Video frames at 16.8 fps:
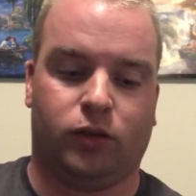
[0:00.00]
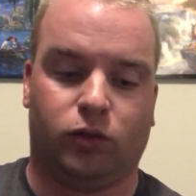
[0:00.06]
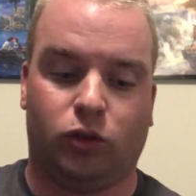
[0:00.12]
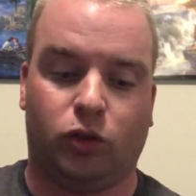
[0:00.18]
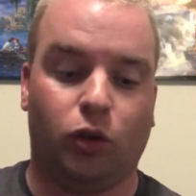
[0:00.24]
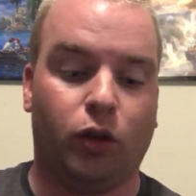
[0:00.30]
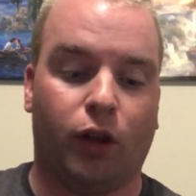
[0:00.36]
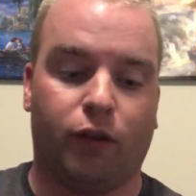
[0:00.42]

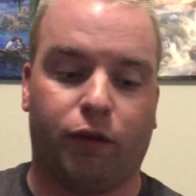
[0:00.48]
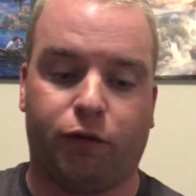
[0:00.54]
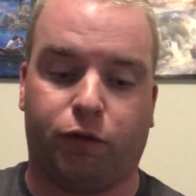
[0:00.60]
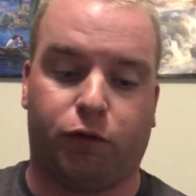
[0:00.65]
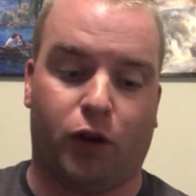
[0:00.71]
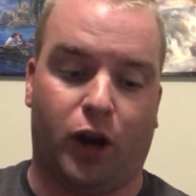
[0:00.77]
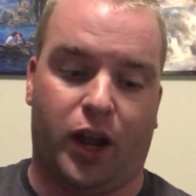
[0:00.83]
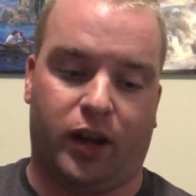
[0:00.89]
to the
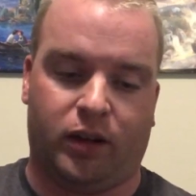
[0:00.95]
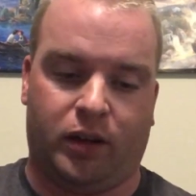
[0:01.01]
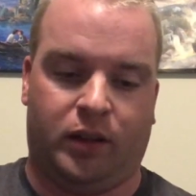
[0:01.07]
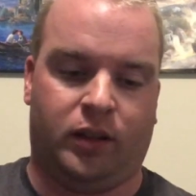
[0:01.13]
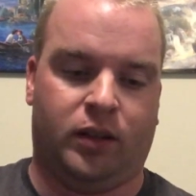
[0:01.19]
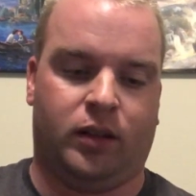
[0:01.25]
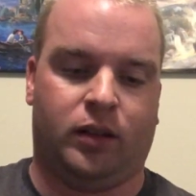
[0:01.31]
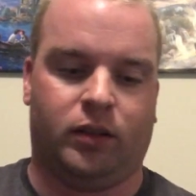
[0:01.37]
front,
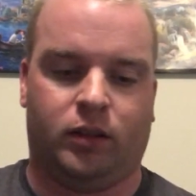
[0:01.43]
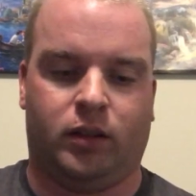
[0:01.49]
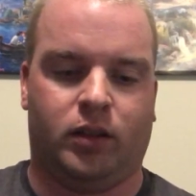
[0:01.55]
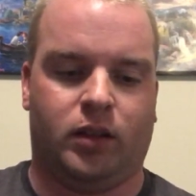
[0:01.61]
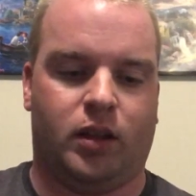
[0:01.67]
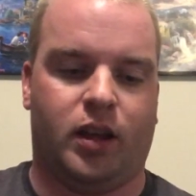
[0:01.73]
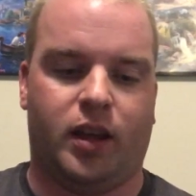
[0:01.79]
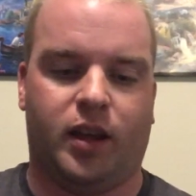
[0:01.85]

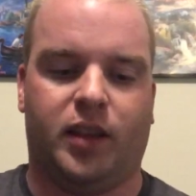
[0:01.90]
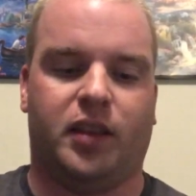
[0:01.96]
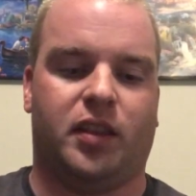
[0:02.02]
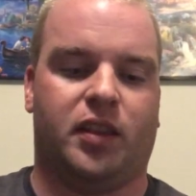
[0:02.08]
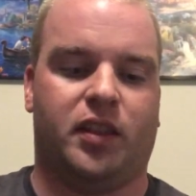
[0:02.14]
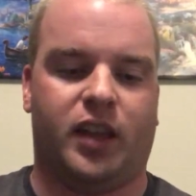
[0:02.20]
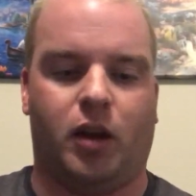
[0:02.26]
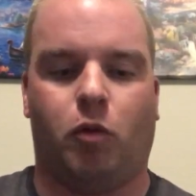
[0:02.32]

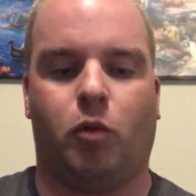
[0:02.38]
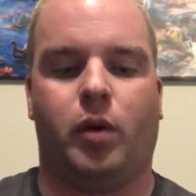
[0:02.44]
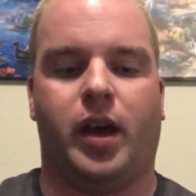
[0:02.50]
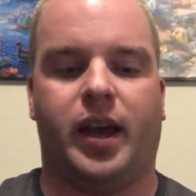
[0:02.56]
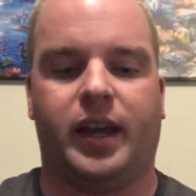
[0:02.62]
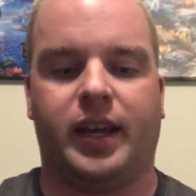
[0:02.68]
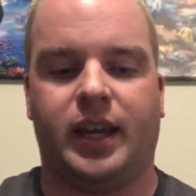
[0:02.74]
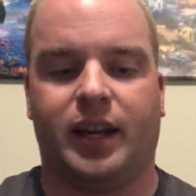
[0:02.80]
and that way
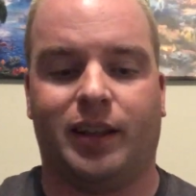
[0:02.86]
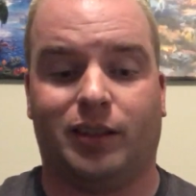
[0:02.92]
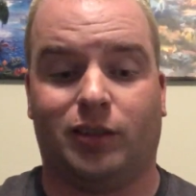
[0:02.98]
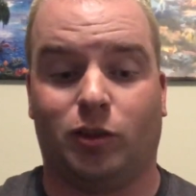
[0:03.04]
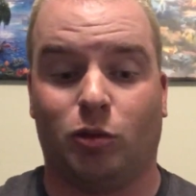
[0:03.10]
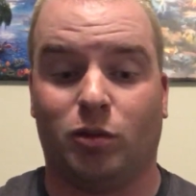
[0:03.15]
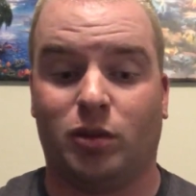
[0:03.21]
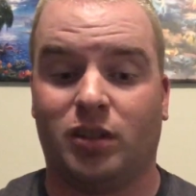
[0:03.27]
I get it
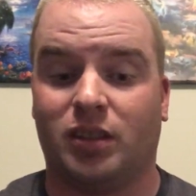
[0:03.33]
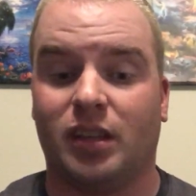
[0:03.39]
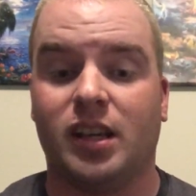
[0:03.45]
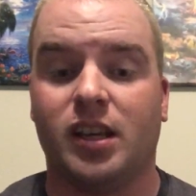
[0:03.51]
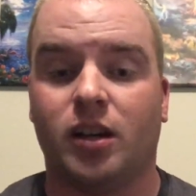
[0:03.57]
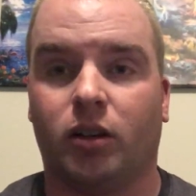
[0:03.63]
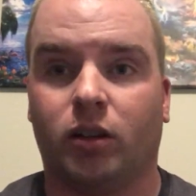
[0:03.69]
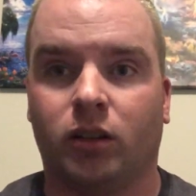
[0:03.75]
to
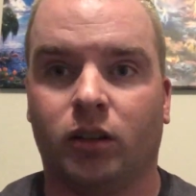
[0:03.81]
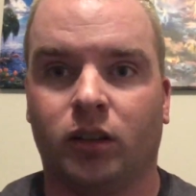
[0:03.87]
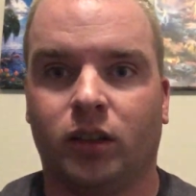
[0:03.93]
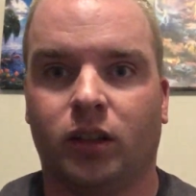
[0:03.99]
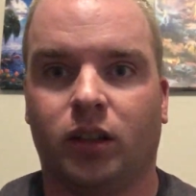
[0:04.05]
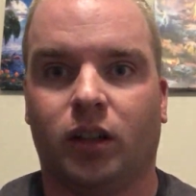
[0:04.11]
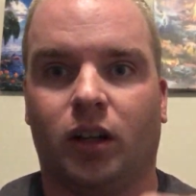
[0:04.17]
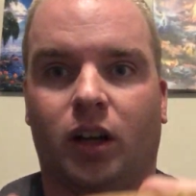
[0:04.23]
seal
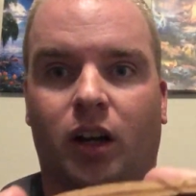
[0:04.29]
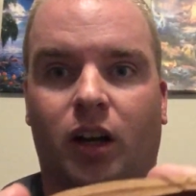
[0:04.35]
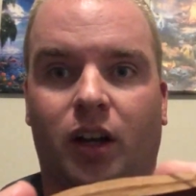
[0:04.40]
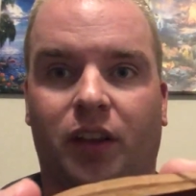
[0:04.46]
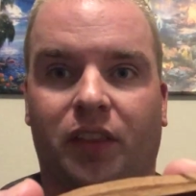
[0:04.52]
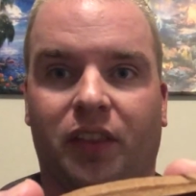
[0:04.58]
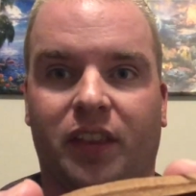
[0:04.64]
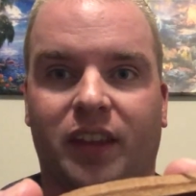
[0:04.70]

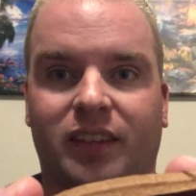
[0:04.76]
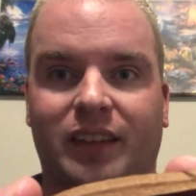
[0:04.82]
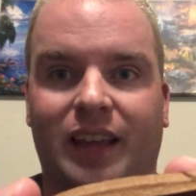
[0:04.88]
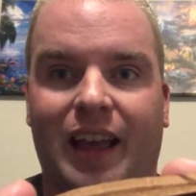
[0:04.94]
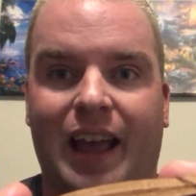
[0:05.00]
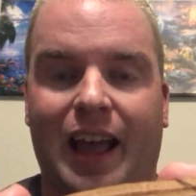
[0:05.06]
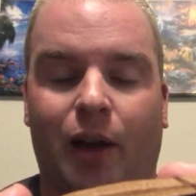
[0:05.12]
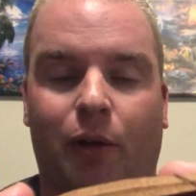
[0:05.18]
on this
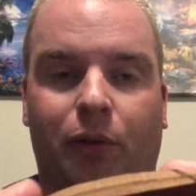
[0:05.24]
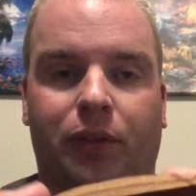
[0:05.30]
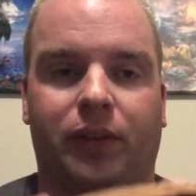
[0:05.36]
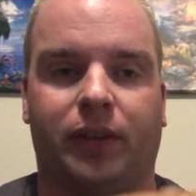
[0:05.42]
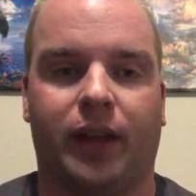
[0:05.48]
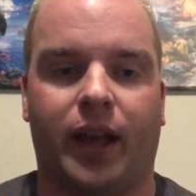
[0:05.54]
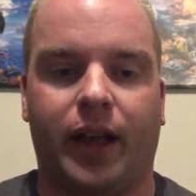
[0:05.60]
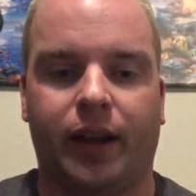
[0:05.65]

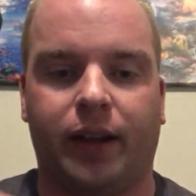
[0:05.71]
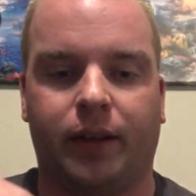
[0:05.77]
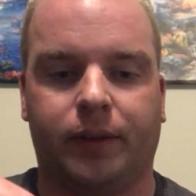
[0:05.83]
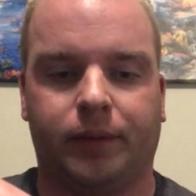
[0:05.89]
outside.